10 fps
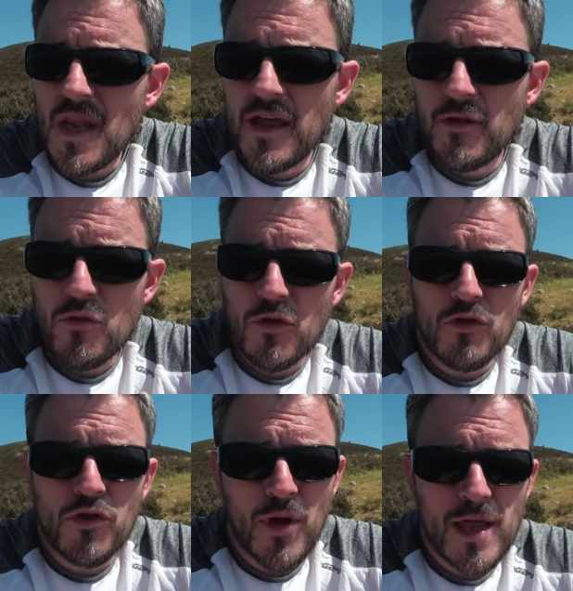and there was a
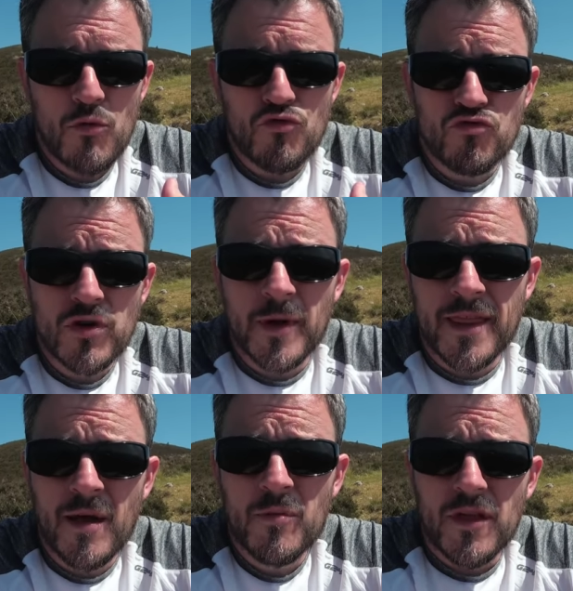lot to do. And I was really
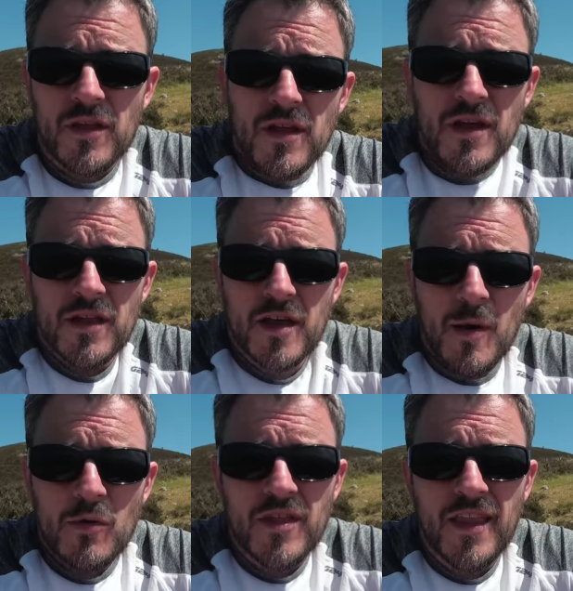tempted to
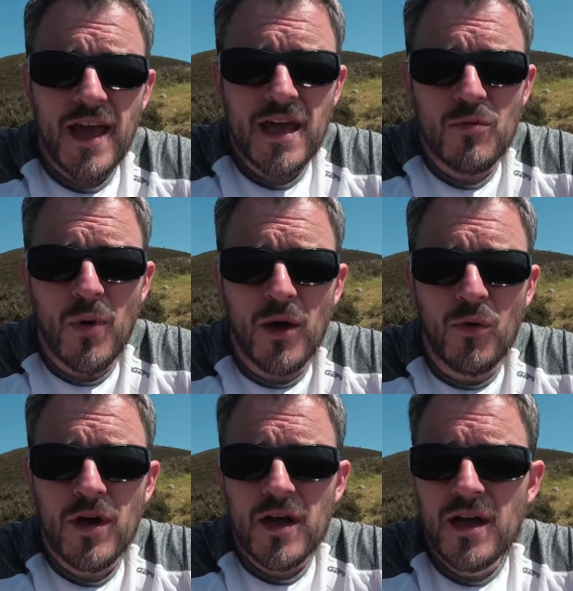come out today as
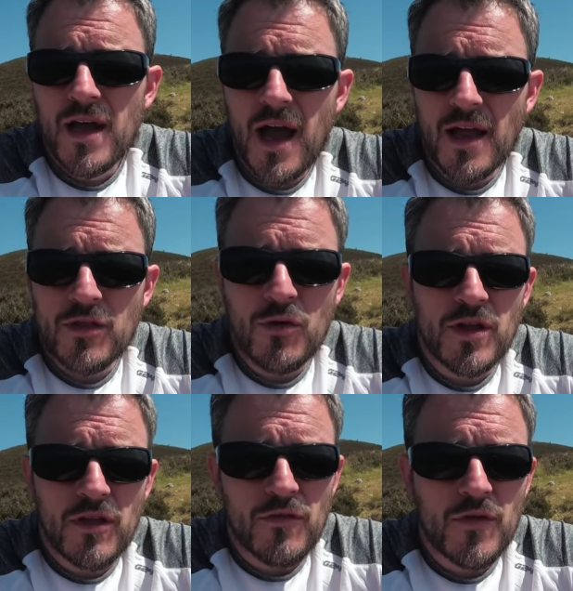well and do
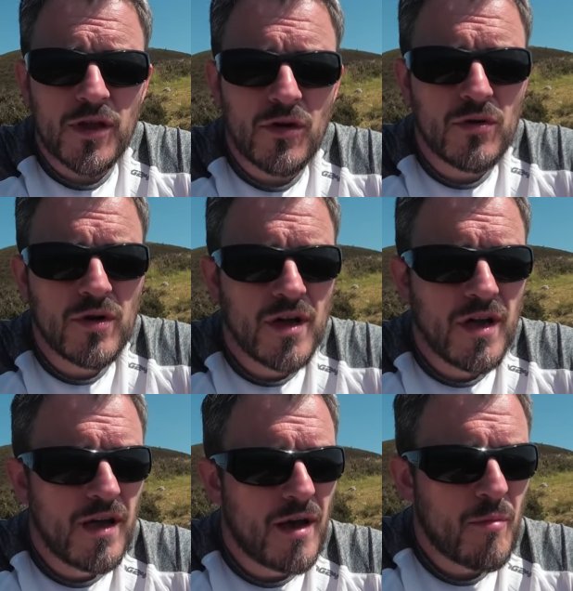another video
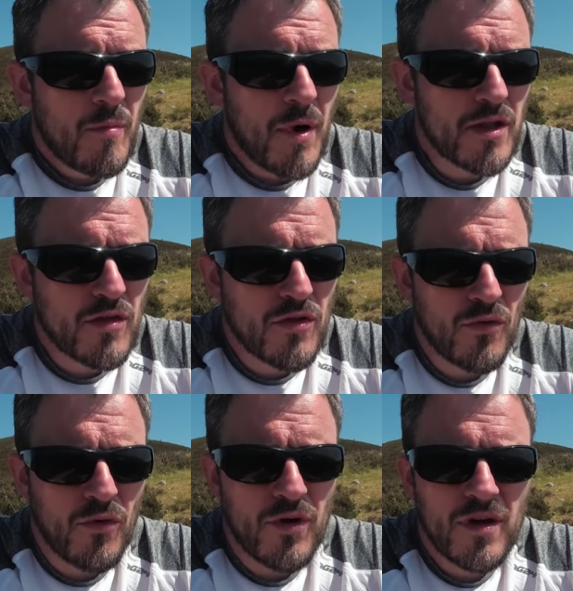I just
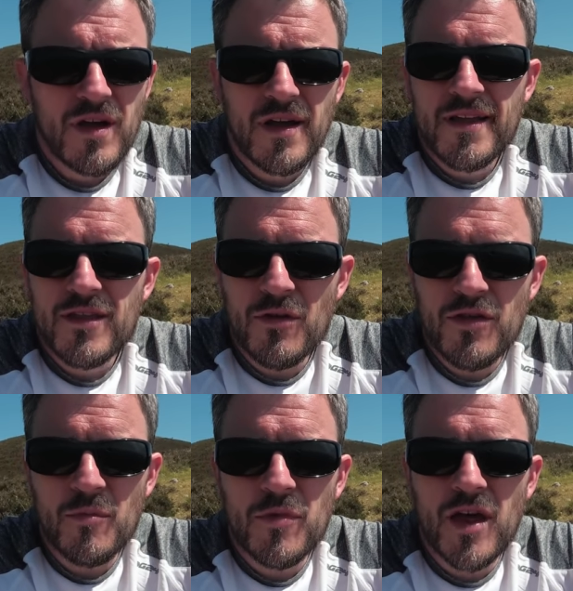thought, you know,
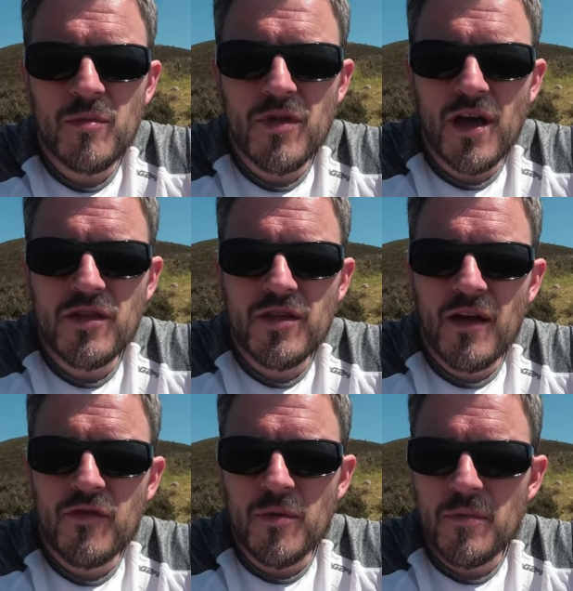sometimes I just
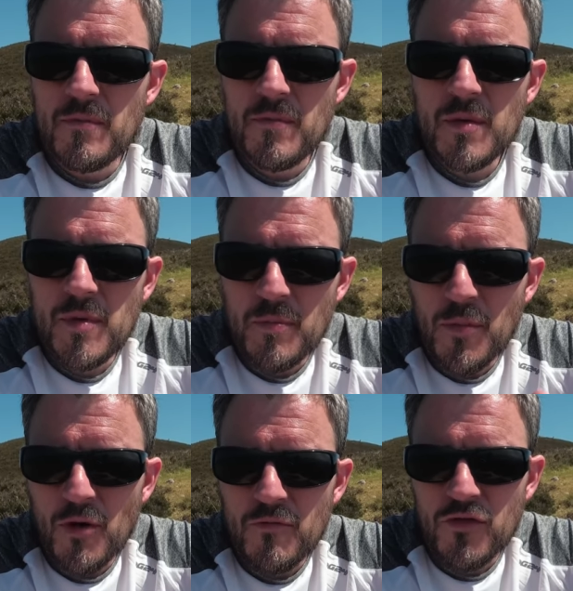have to maybe
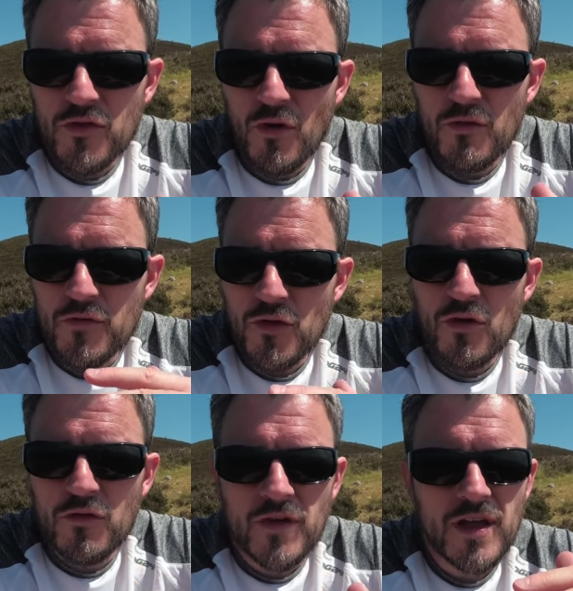put photo-
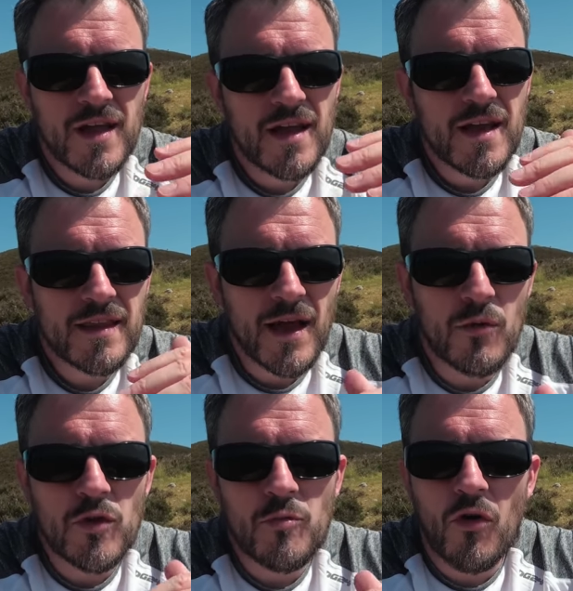photography
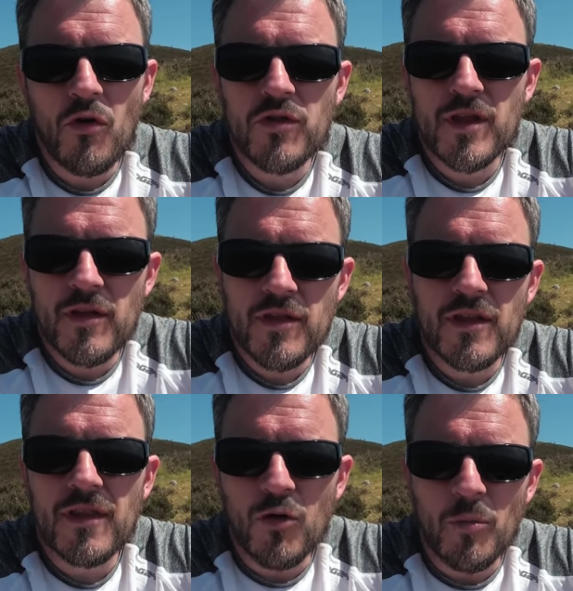down the priority list a
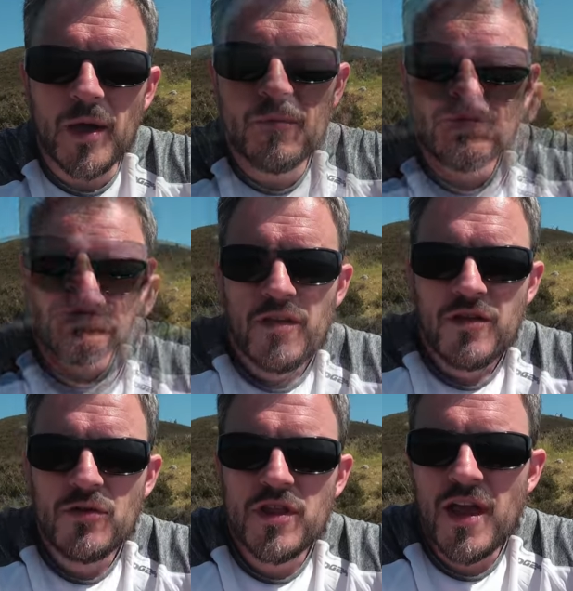little bit.
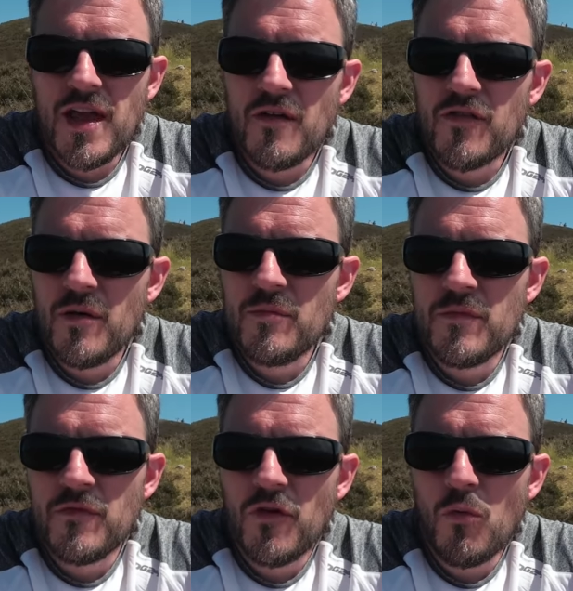So today I've
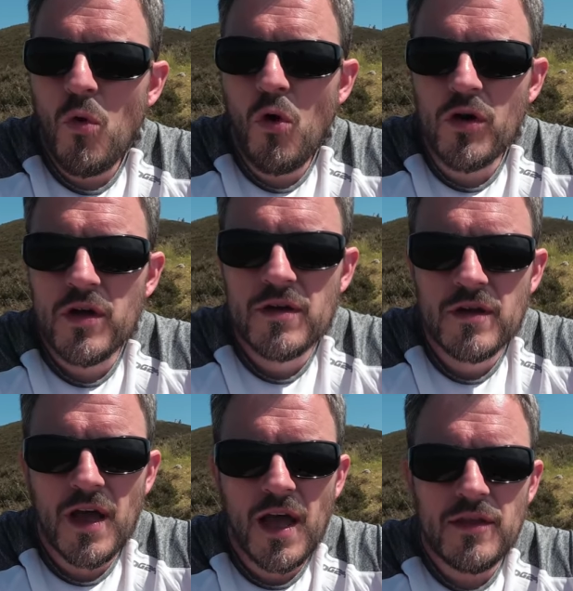come for a walk
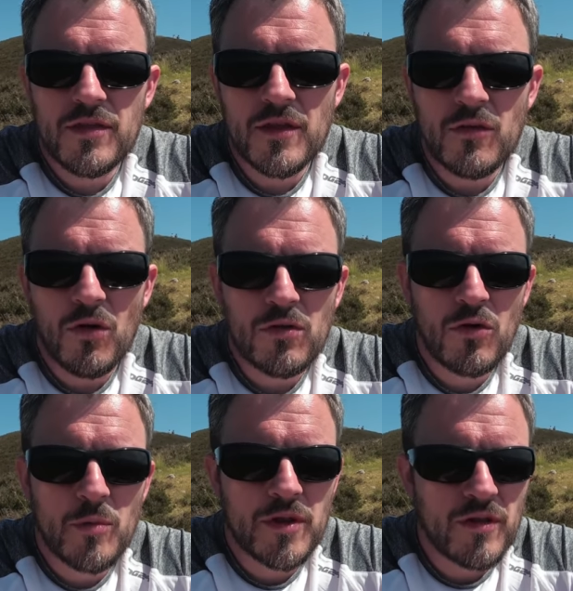in the Loch
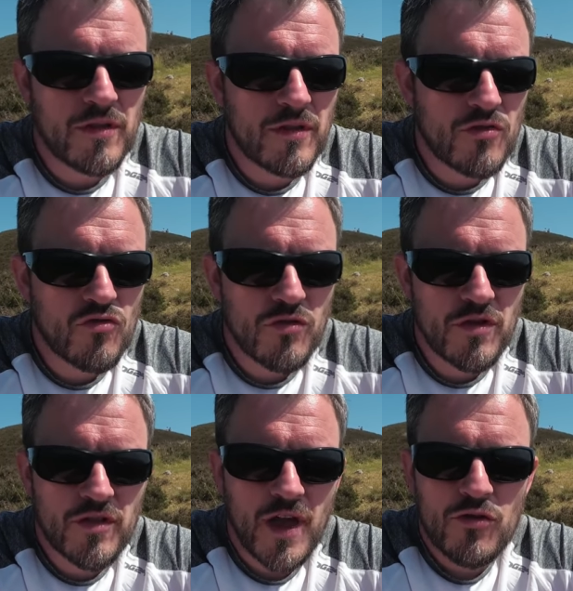Lomond and, and
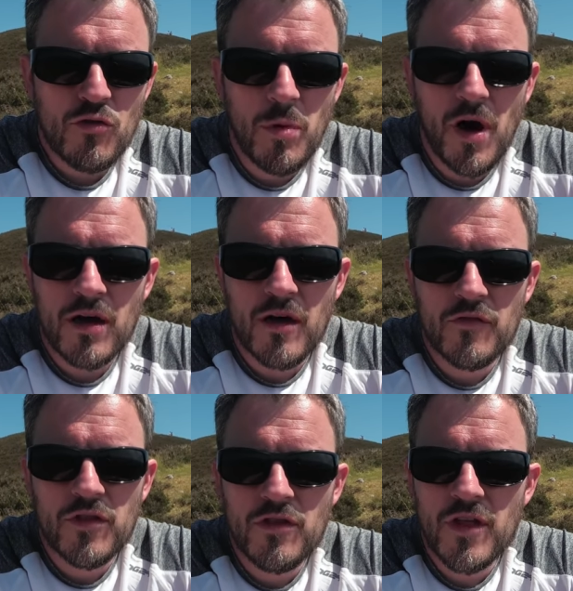Trossachs National Park.
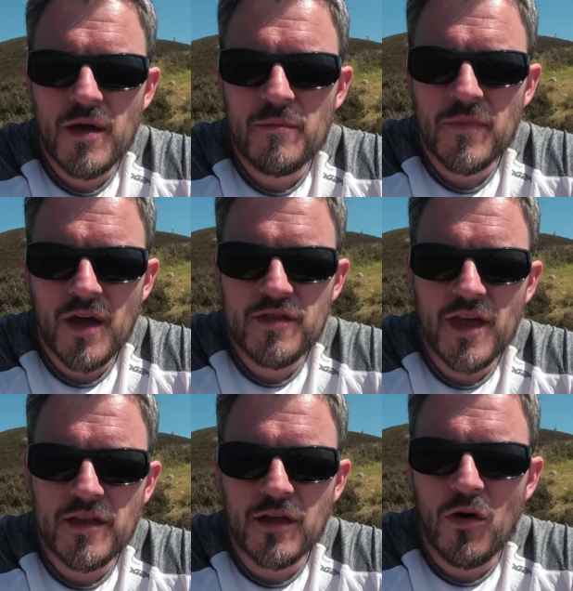I've just um,
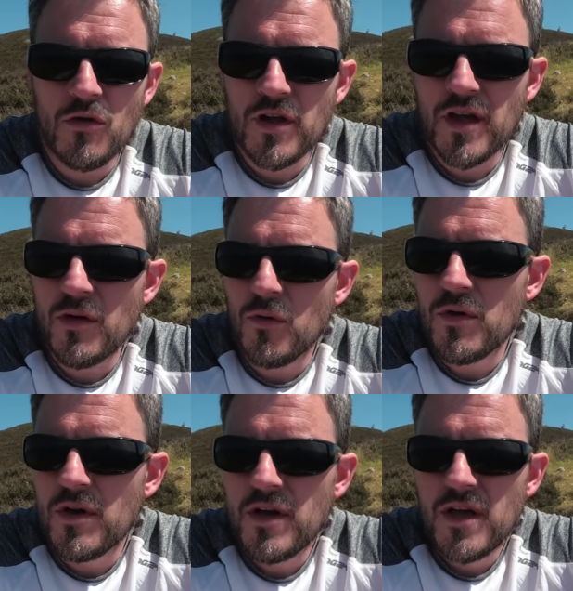ascended Conic Hill
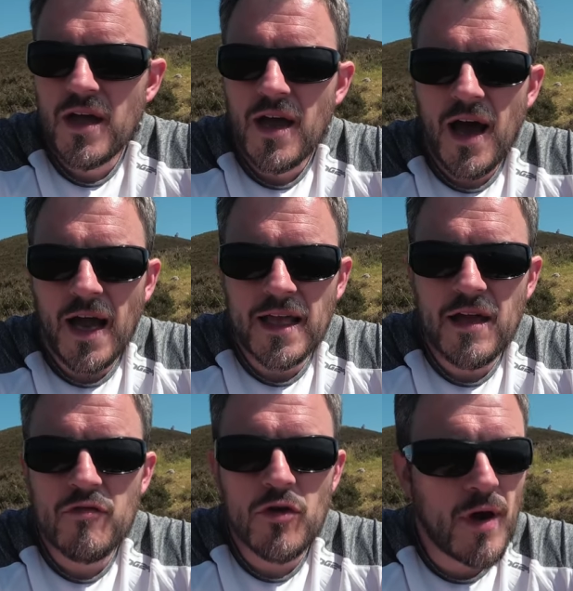and it
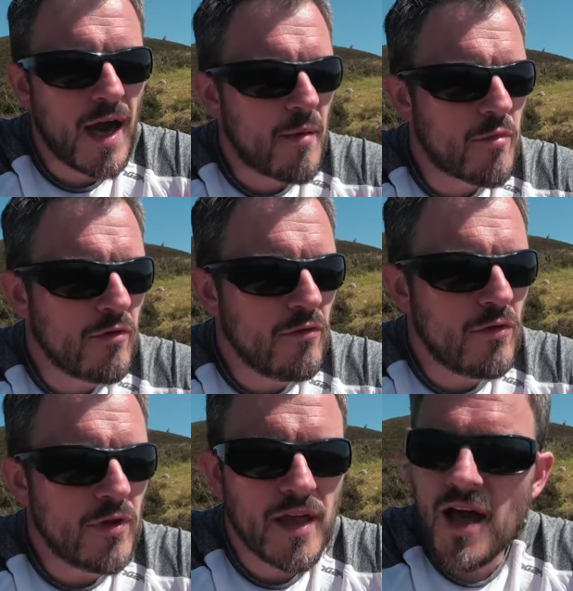gives you absolutely